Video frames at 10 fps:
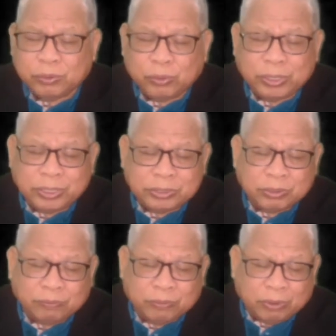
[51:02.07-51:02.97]
and the
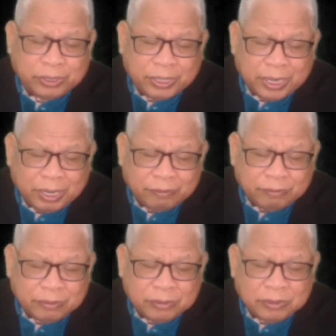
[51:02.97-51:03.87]
knowledge of God
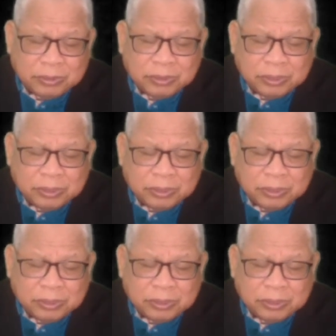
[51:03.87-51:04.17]
they have,